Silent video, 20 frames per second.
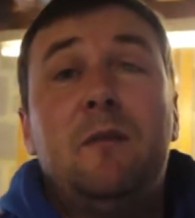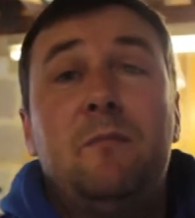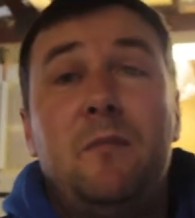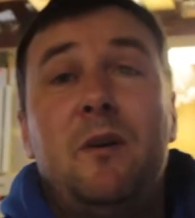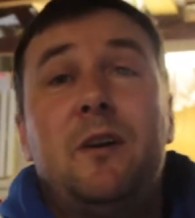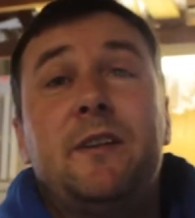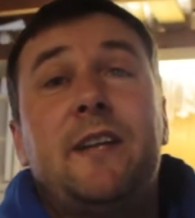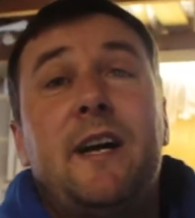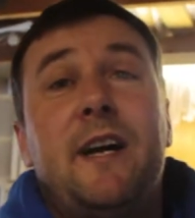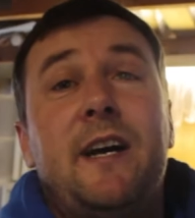
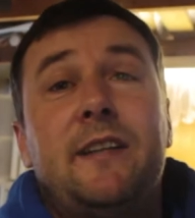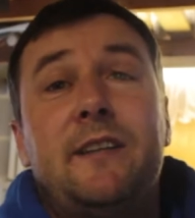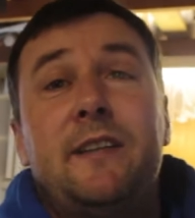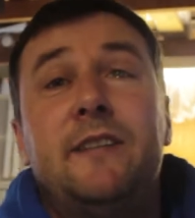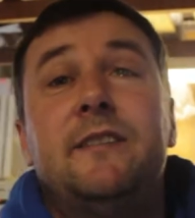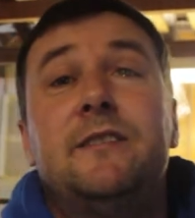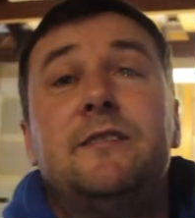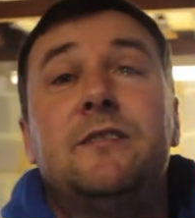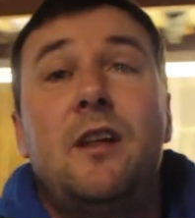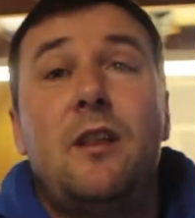My dad
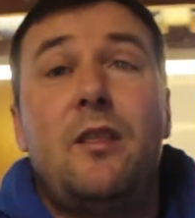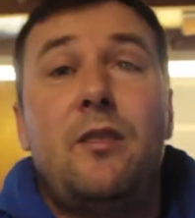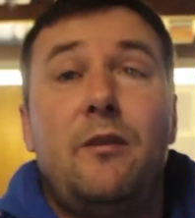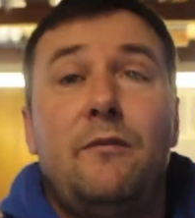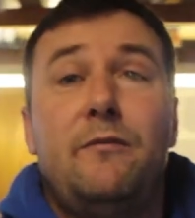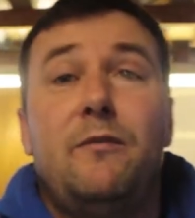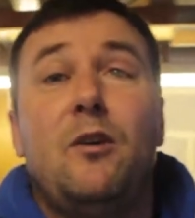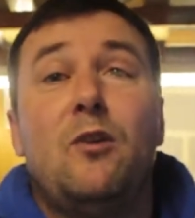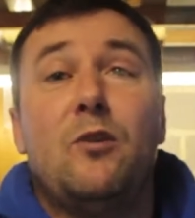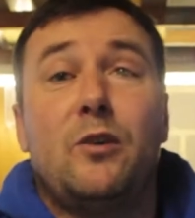is the
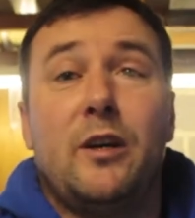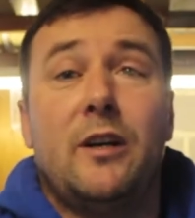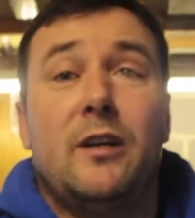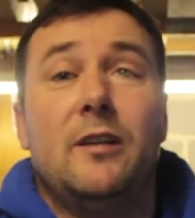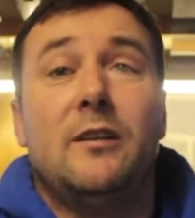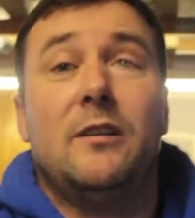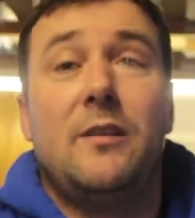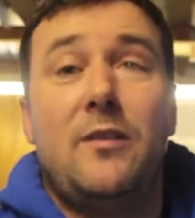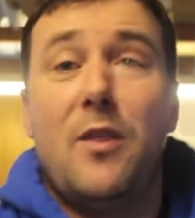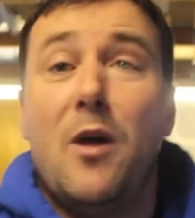vlogger.
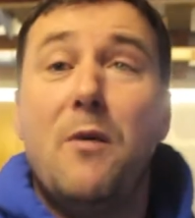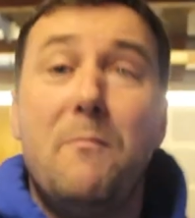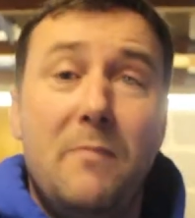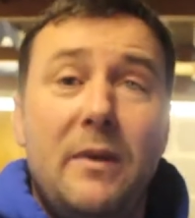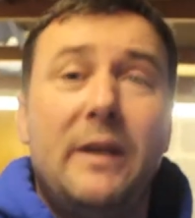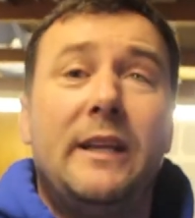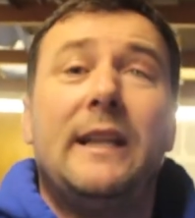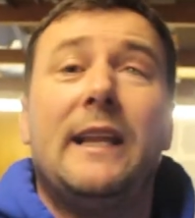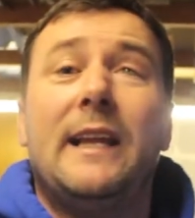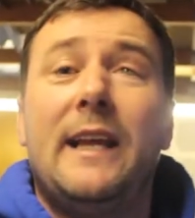The
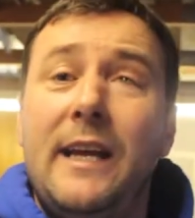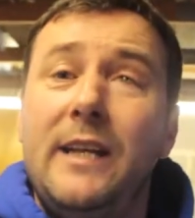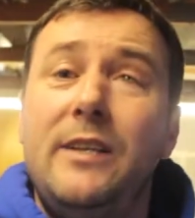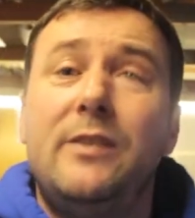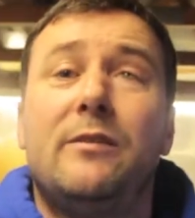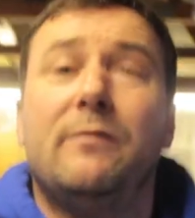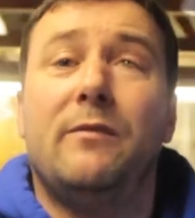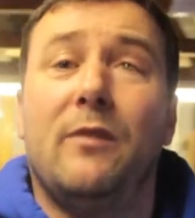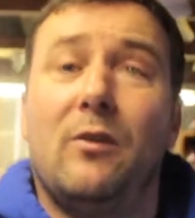middle-aged